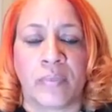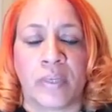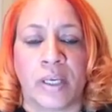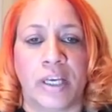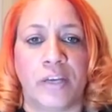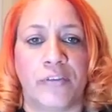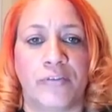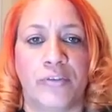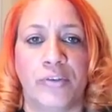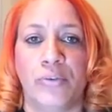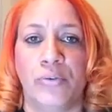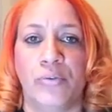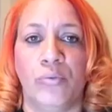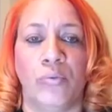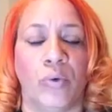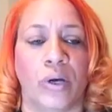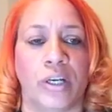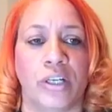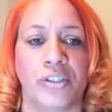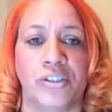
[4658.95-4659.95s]
If you
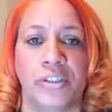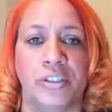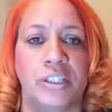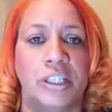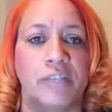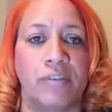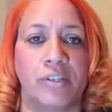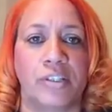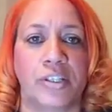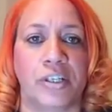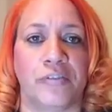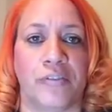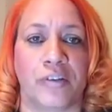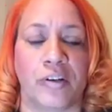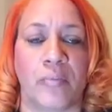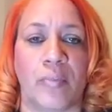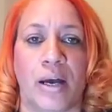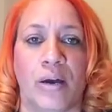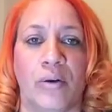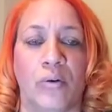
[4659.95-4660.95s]
want to just give a different
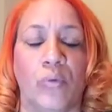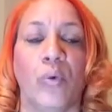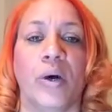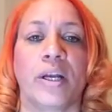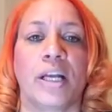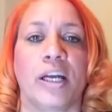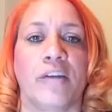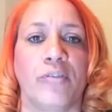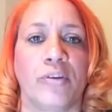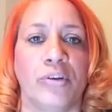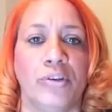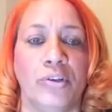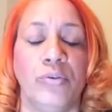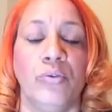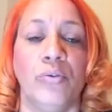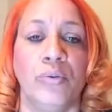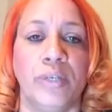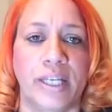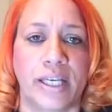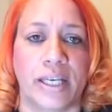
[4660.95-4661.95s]
amount, whatever
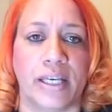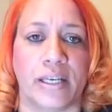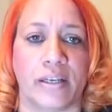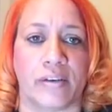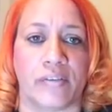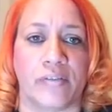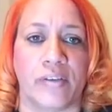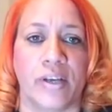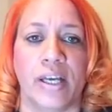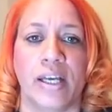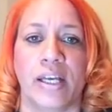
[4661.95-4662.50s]
you give